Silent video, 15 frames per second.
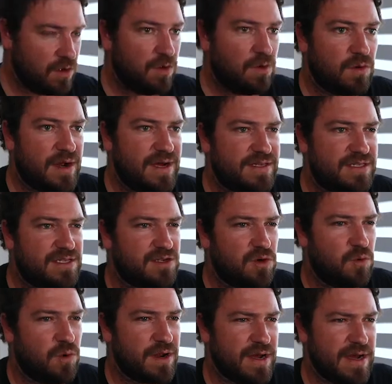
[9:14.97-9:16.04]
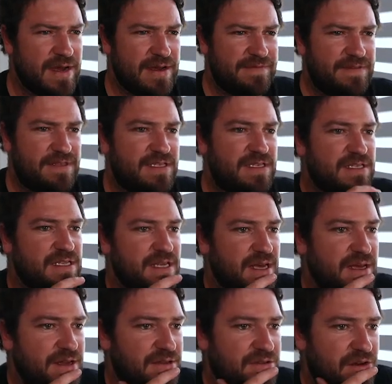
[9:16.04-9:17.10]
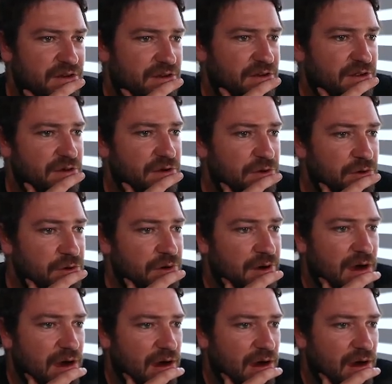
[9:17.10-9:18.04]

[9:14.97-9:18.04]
Alright, so what I've decided to do